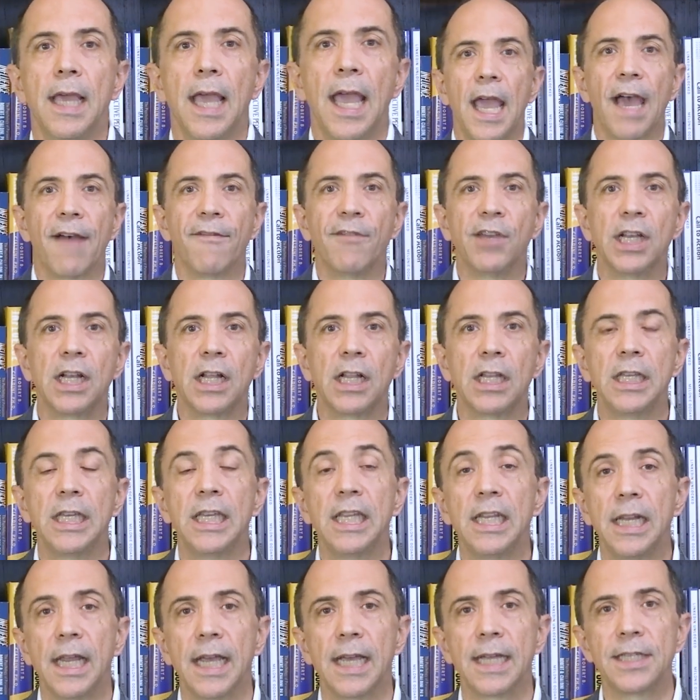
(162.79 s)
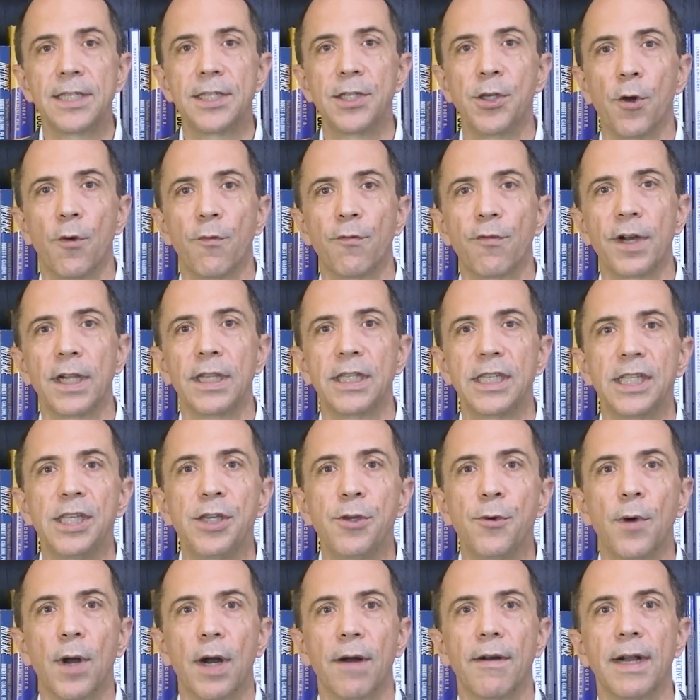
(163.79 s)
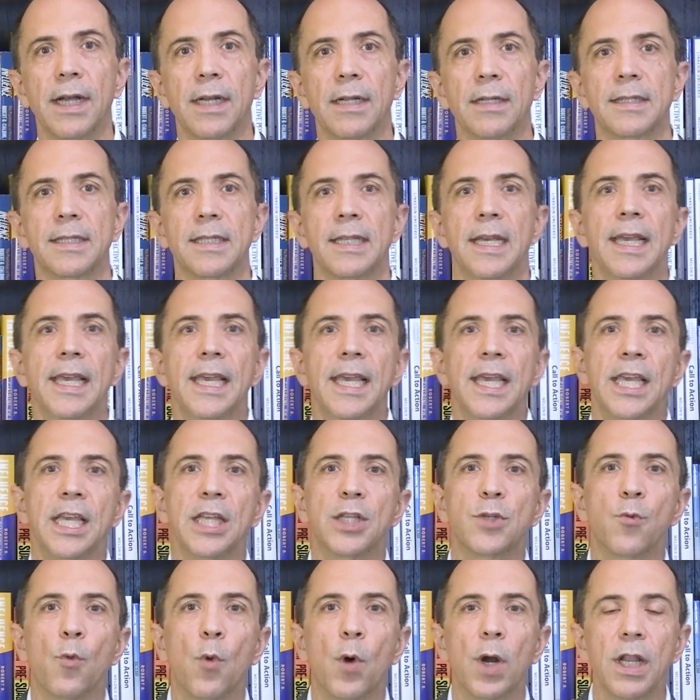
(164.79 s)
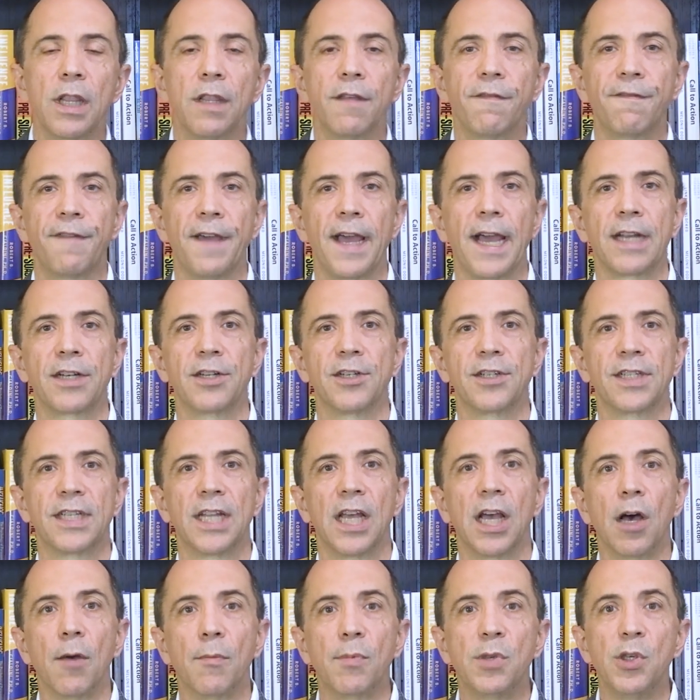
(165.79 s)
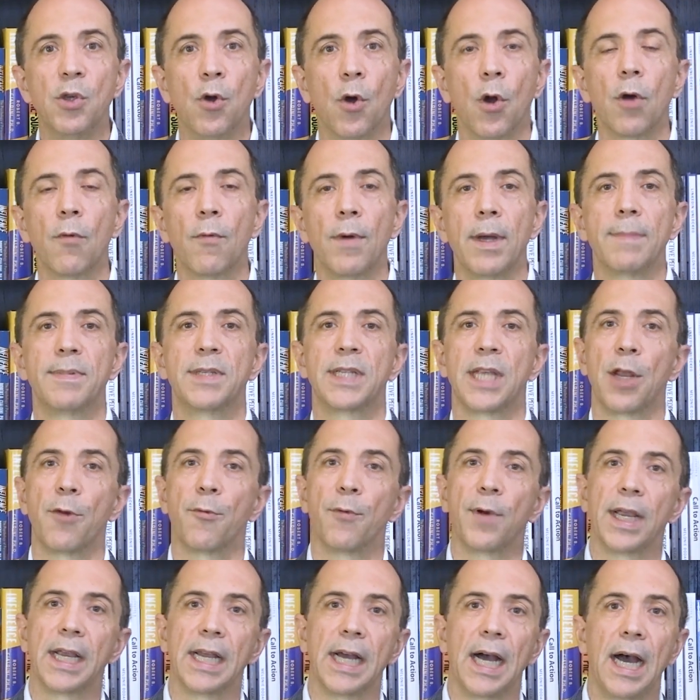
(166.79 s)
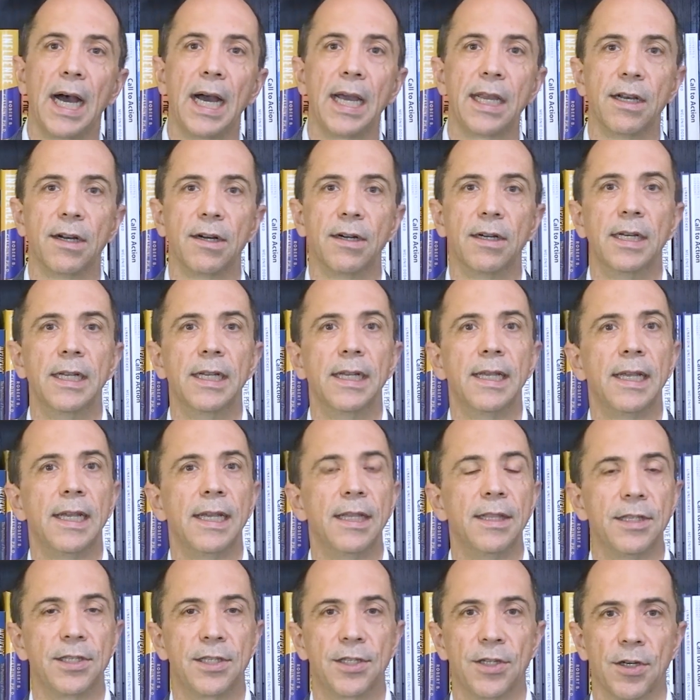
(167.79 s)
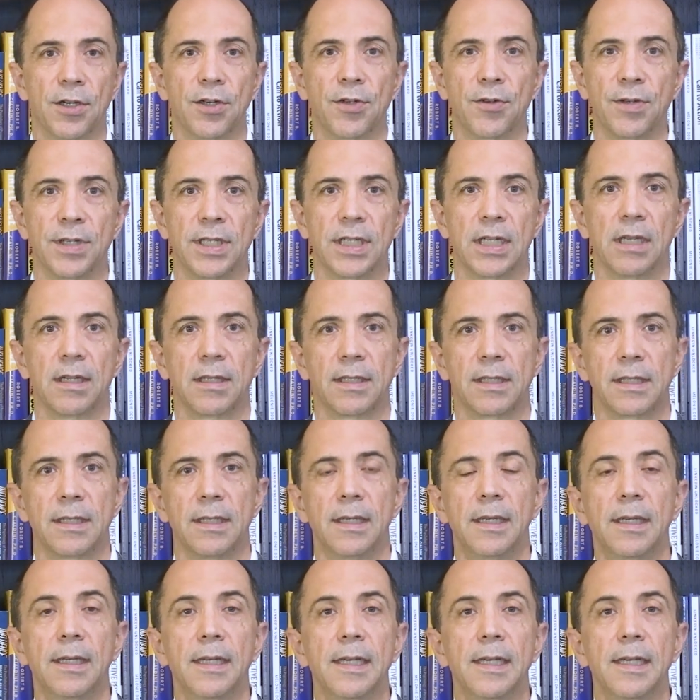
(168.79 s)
Having clean SEO-friendly URLs is one of the factors to help your website rank higher in the search results.